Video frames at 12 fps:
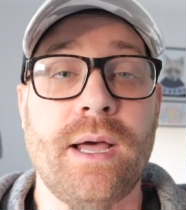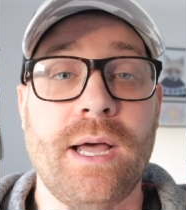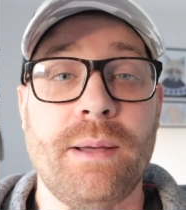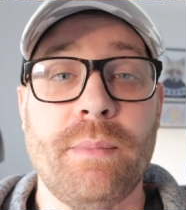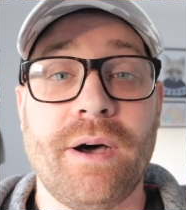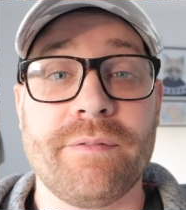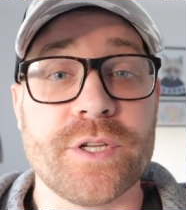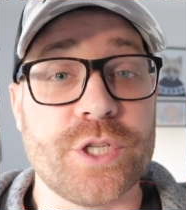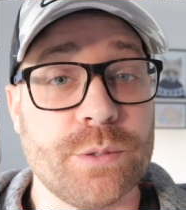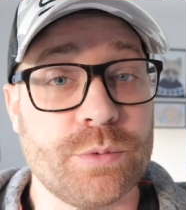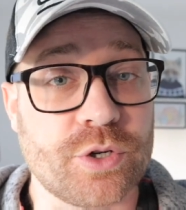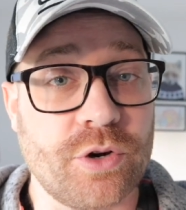after
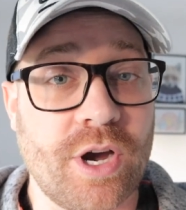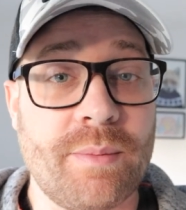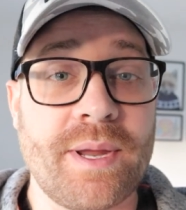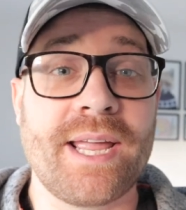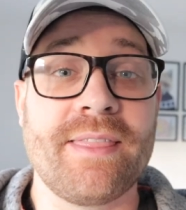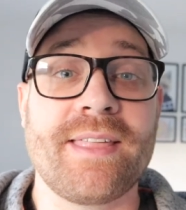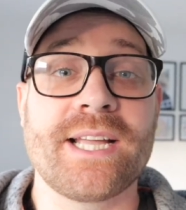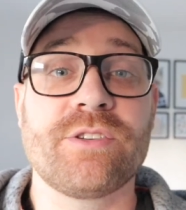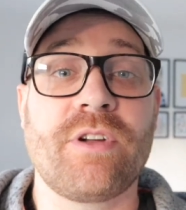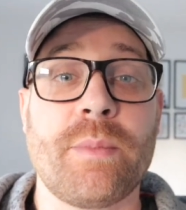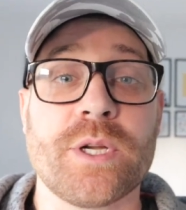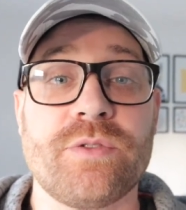subscribing, and thanks
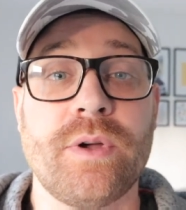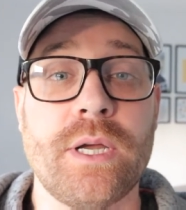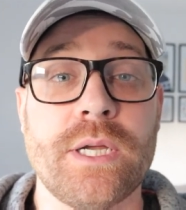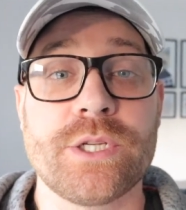very much for